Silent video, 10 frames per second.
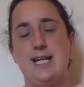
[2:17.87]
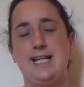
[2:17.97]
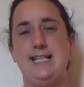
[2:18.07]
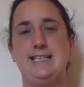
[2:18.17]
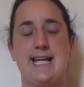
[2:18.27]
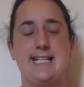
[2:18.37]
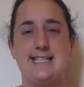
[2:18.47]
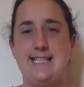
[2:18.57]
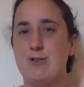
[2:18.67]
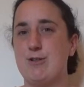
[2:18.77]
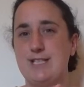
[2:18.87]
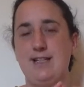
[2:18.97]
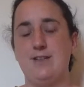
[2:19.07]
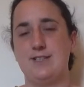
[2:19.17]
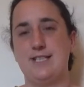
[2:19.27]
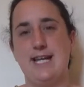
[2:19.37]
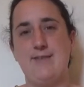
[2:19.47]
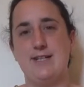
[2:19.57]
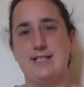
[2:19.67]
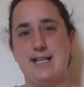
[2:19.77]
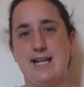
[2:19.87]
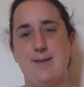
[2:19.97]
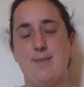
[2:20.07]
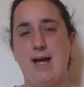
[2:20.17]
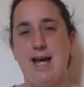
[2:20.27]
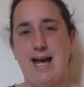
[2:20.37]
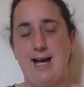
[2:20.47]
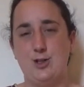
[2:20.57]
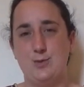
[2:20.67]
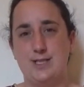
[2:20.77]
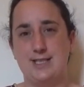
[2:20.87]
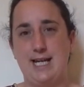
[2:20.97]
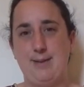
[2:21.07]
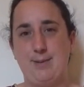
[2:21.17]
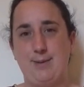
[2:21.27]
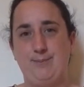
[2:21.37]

he sends secret signals to David to tell him how to escape.